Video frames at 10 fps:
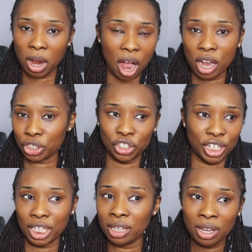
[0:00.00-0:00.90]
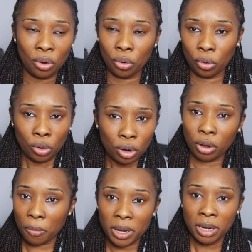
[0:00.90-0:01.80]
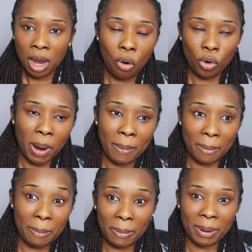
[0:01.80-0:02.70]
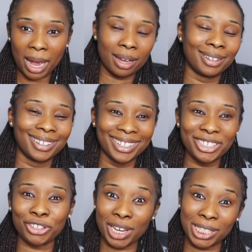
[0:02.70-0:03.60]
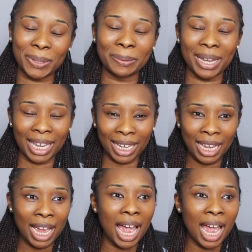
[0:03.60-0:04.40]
harshly or going blah, blah, blah, blah, blah, straight away,